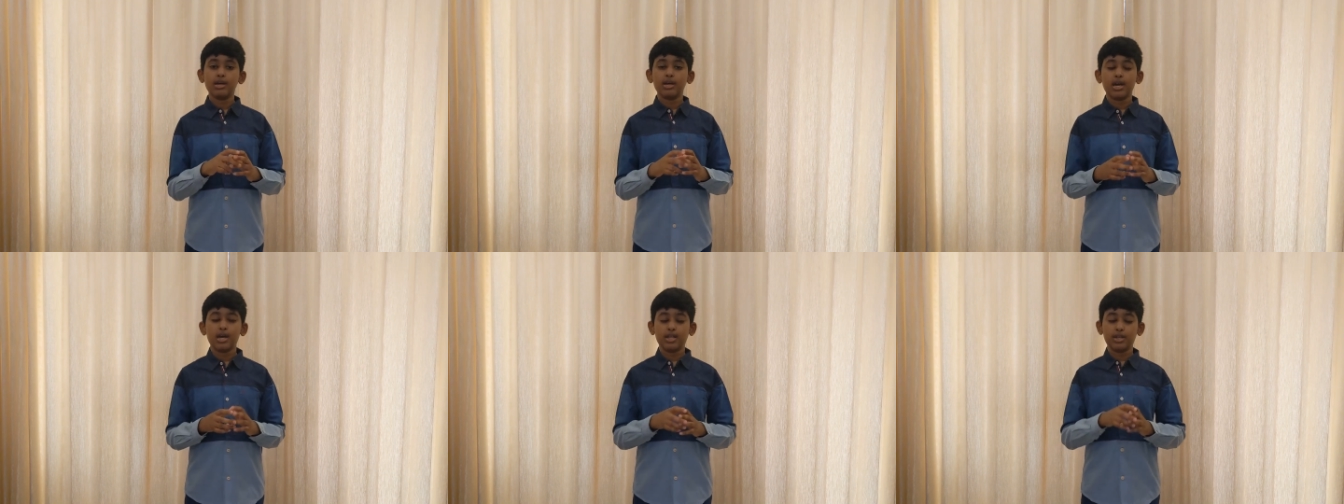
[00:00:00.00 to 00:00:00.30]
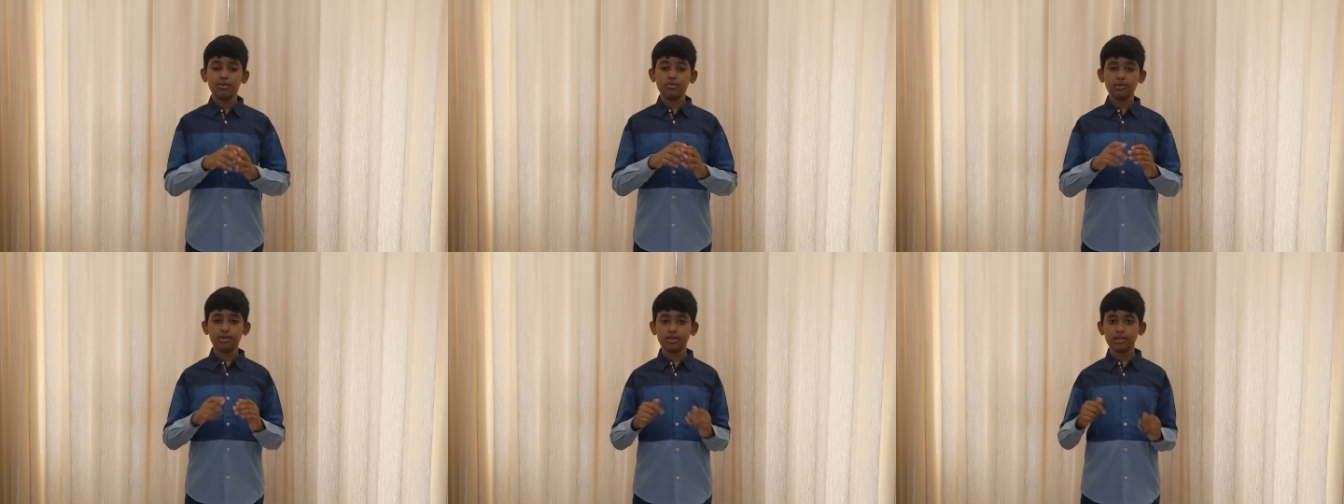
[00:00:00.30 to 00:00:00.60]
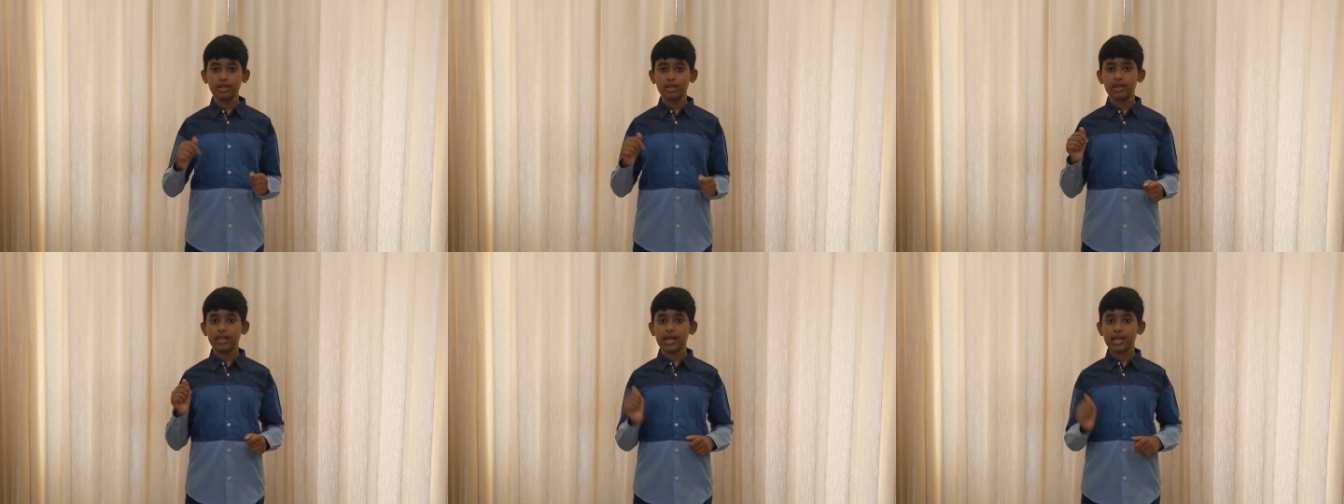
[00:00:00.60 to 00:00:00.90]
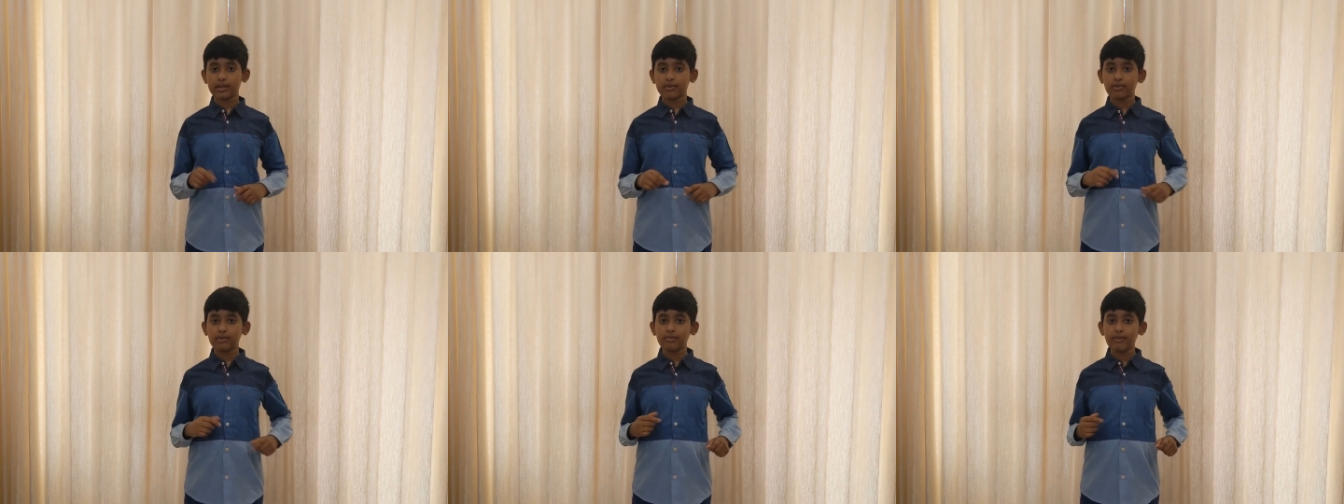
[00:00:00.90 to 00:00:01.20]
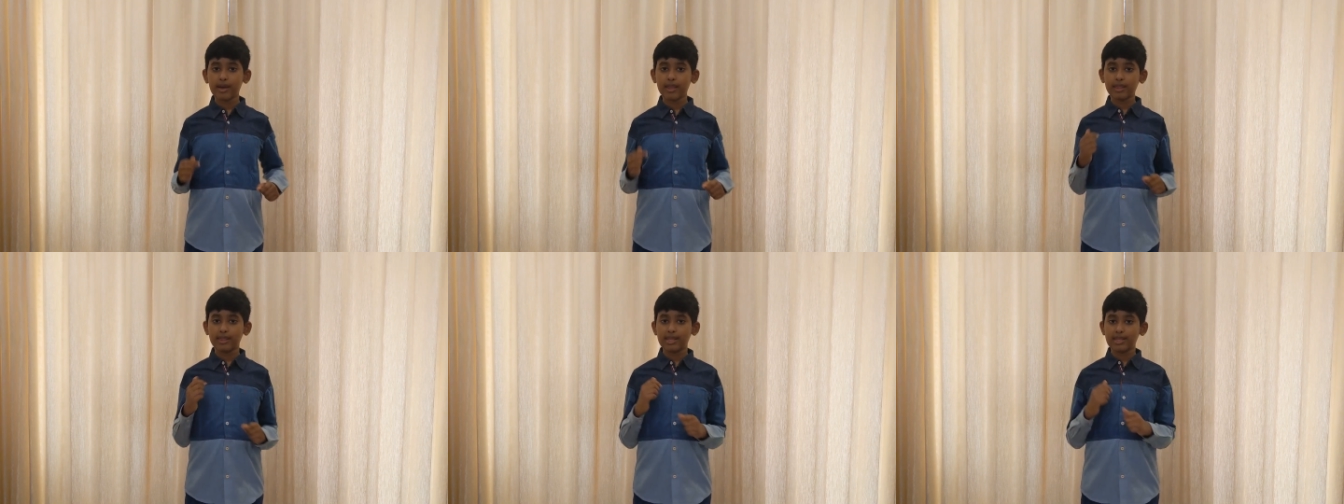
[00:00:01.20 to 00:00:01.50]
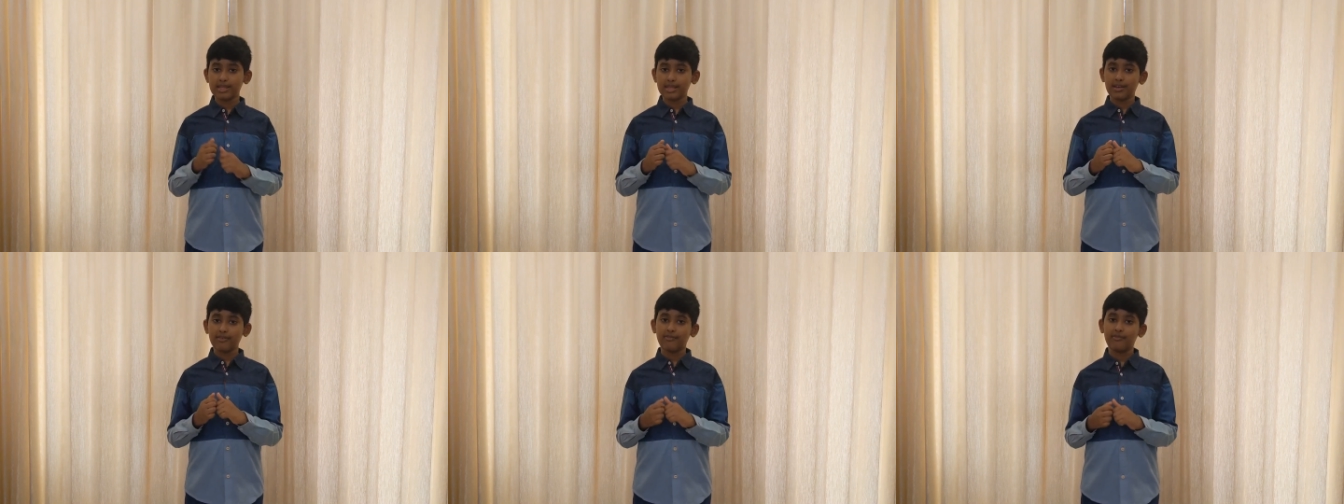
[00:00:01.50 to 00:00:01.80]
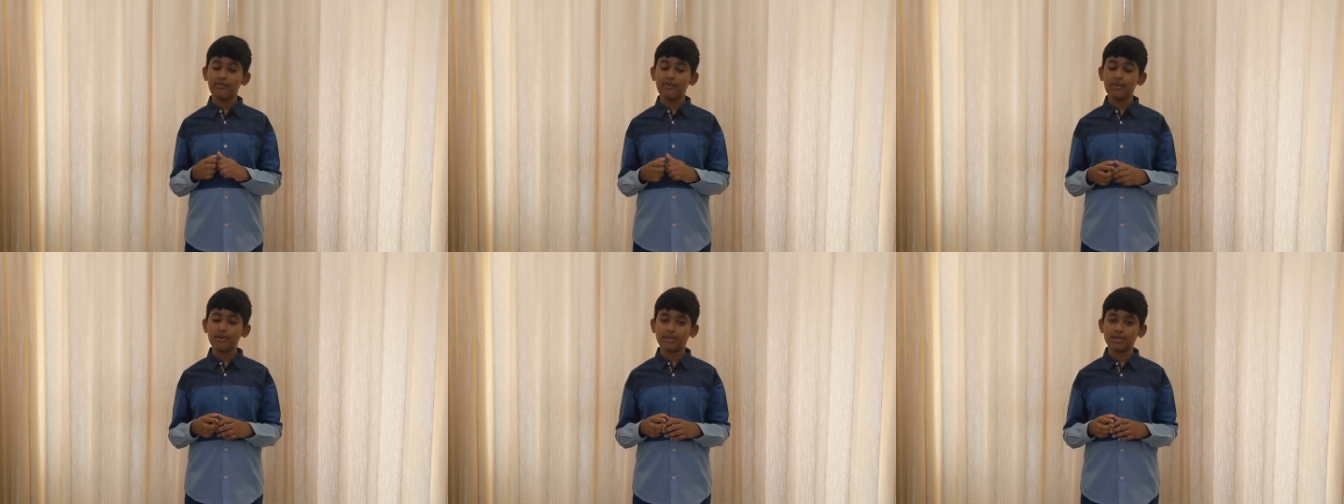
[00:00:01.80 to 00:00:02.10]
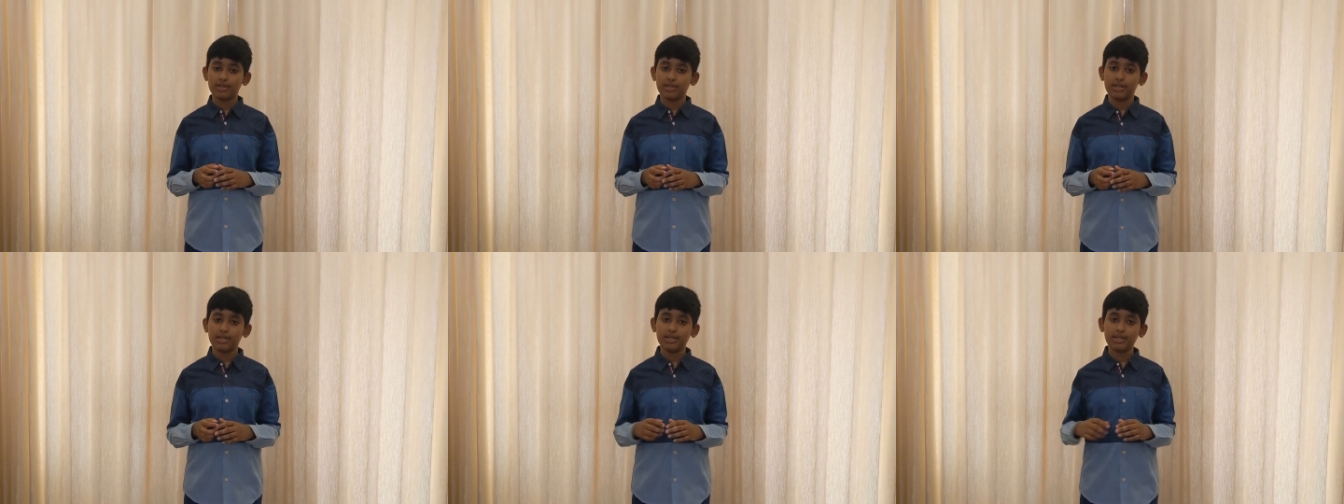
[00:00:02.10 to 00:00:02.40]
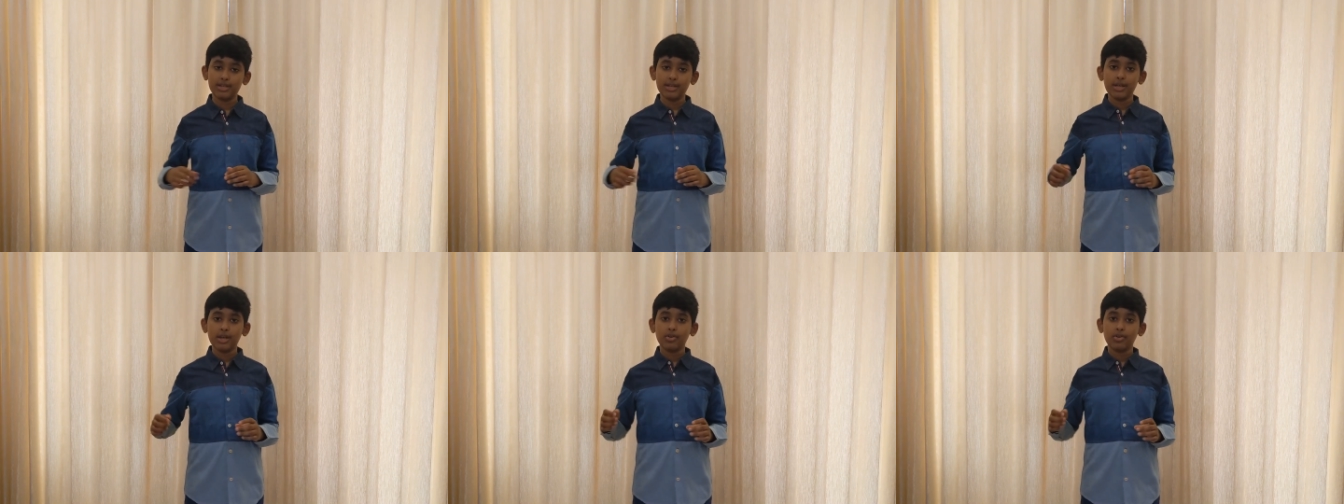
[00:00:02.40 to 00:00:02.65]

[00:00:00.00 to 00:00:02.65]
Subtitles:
It uses electromagnetic forces